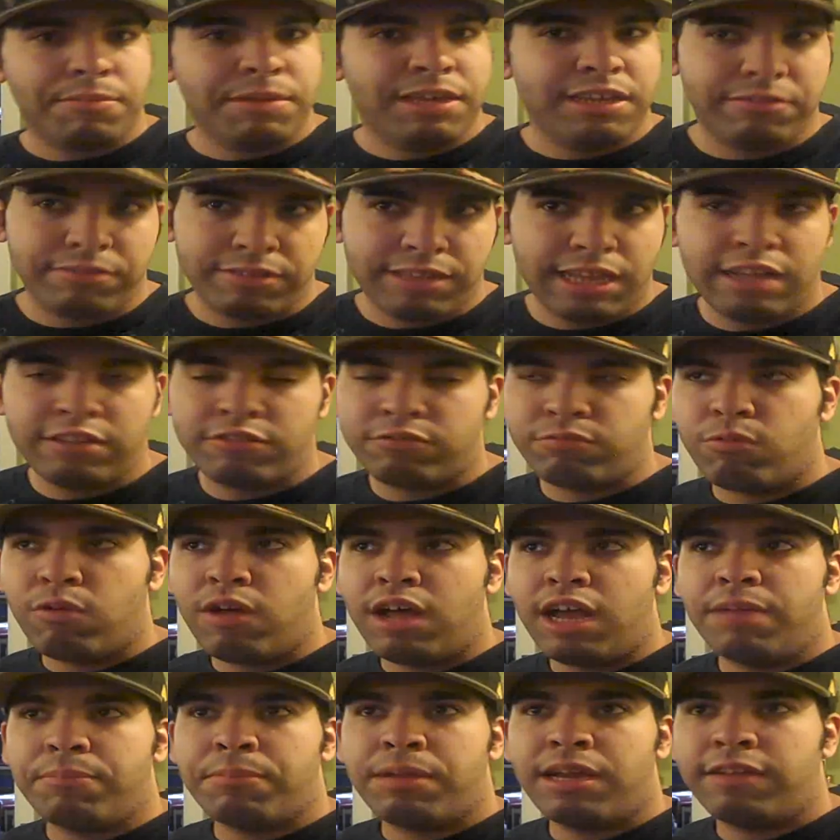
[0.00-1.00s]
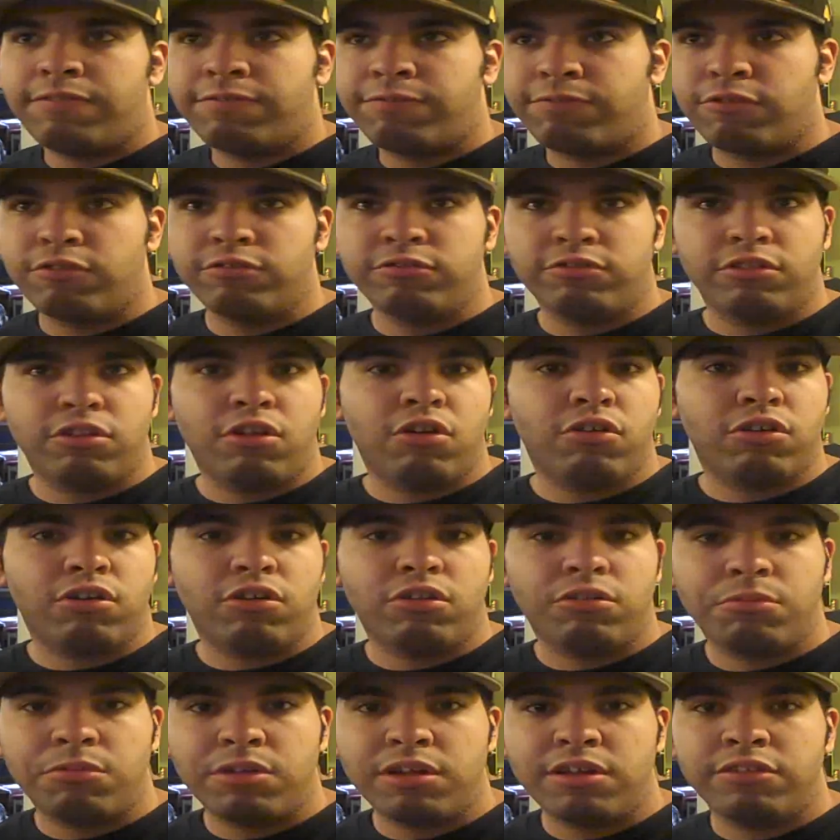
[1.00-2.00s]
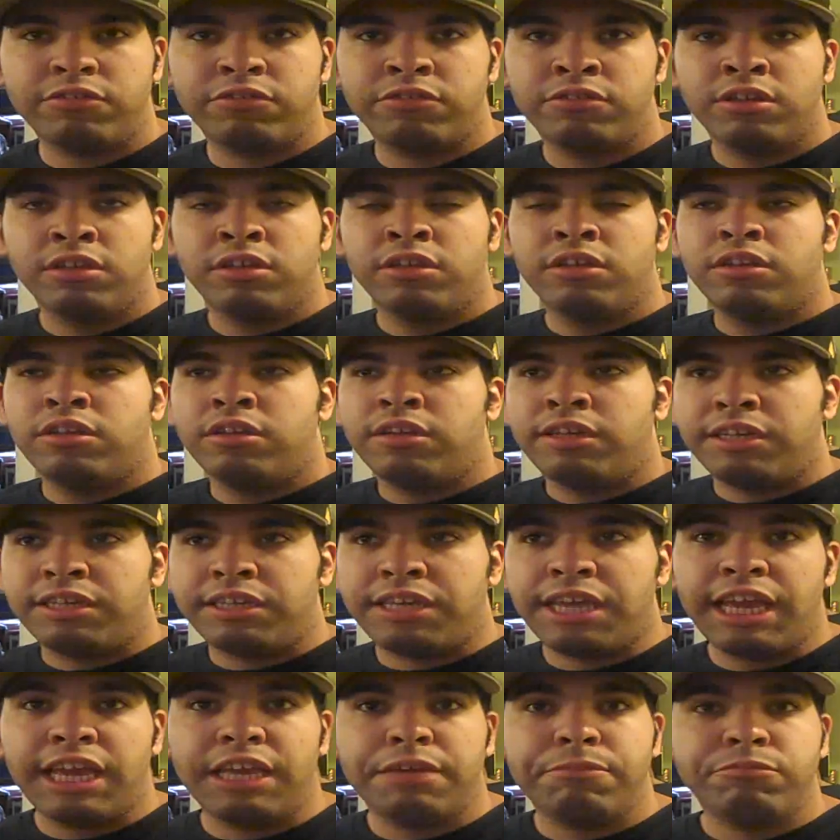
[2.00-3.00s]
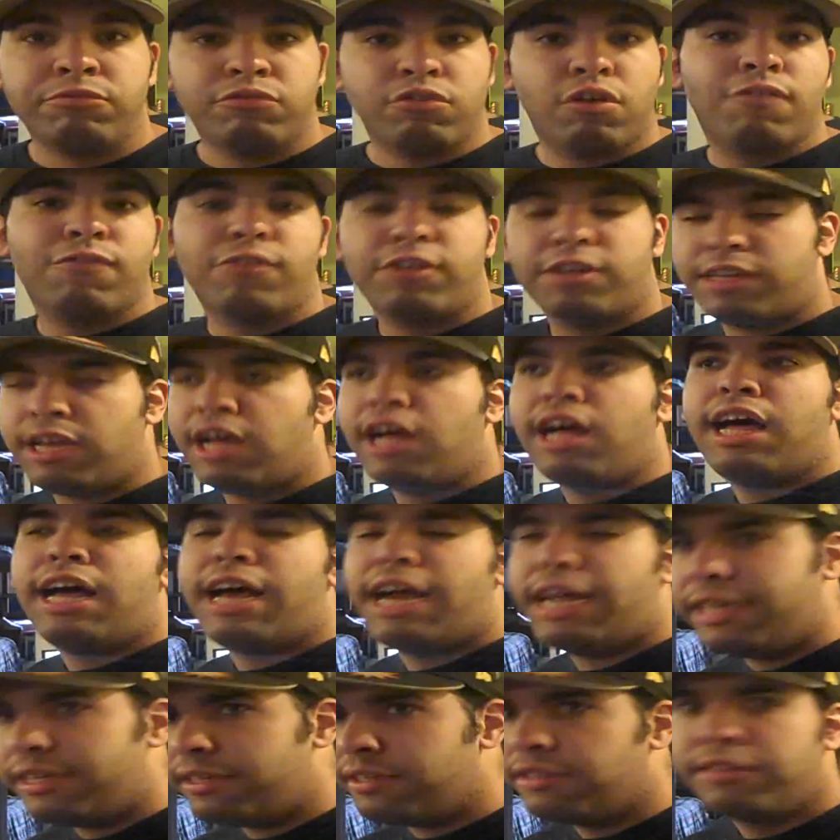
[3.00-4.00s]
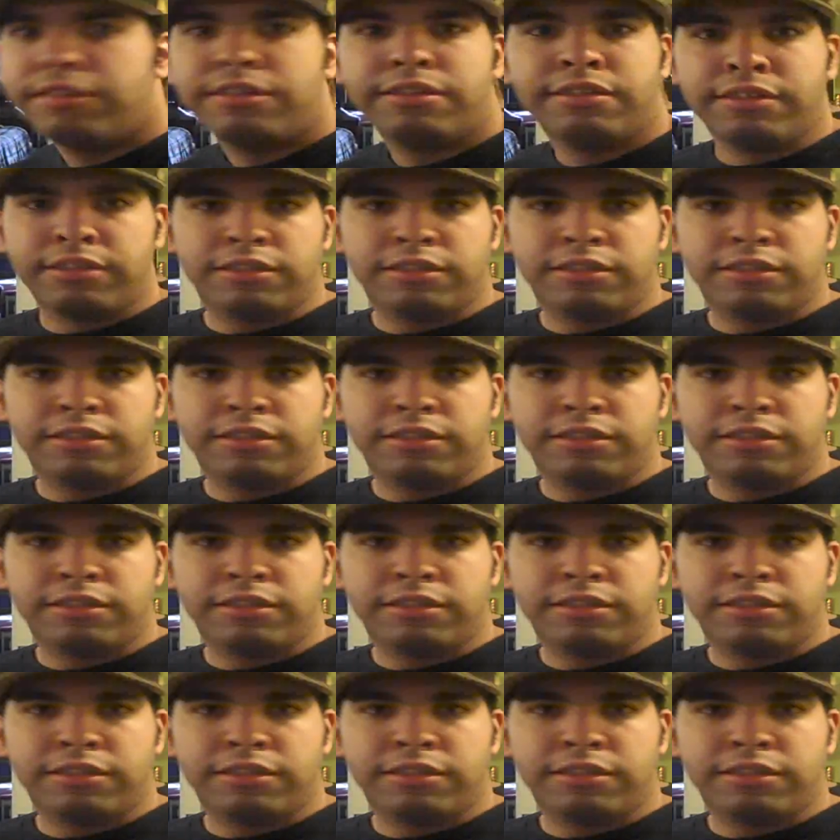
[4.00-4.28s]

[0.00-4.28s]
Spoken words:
I mean, that's why my first logo was games over God.